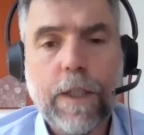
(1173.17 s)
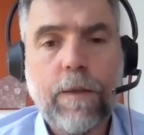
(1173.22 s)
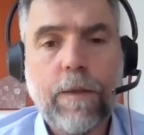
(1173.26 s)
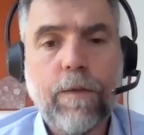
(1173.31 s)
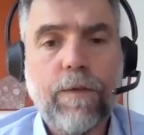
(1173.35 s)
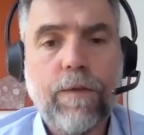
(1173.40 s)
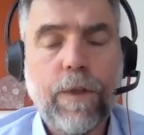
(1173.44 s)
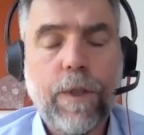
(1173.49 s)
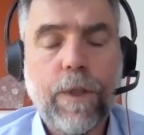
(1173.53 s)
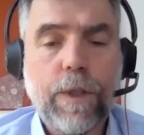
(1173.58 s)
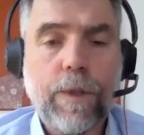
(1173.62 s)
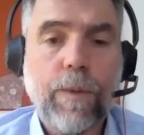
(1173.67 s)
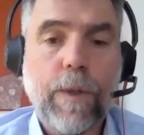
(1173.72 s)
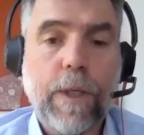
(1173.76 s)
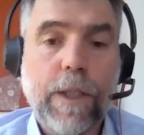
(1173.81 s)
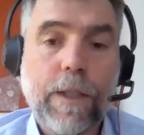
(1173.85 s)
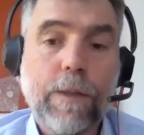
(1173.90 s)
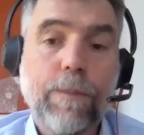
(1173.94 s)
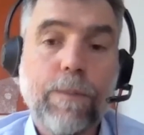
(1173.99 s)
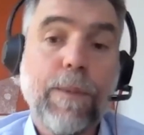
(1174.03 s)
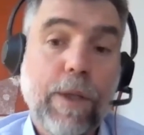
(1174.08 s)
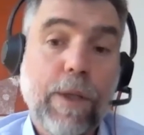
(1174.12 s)
the first one
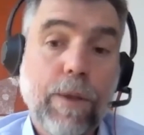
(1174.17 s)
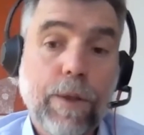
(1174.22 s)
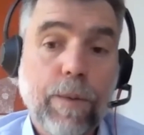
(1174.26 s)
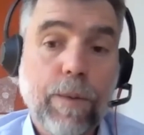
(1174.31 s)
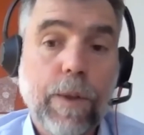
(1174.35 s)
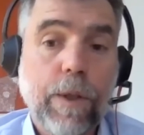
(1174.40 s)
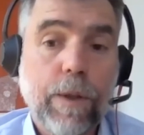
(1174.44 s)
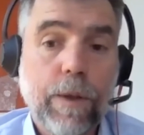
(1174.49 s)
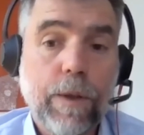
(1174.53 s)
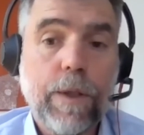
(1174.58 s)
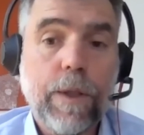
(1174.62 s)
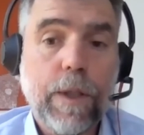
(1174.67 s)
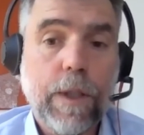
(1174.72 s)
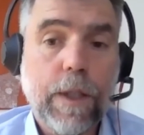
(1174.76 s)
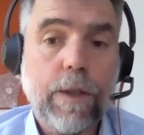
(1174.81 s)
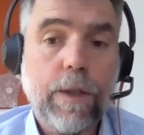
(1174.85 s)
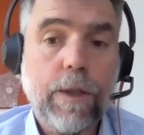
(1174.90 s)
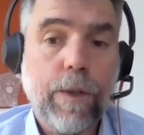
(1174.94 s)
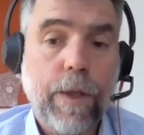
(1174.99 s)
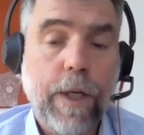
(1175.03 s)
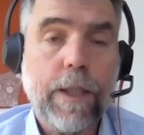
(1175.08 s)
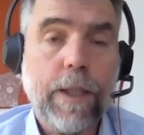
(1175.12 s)
is because we use it in
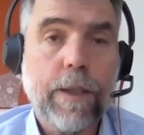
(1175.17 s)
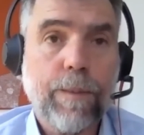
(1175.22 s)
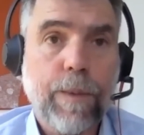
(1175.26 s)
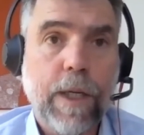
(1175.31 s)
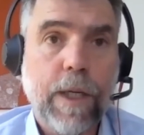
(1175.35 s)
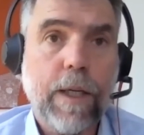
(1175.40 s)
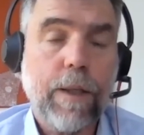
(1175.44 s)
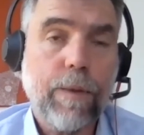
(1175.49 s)
transplant,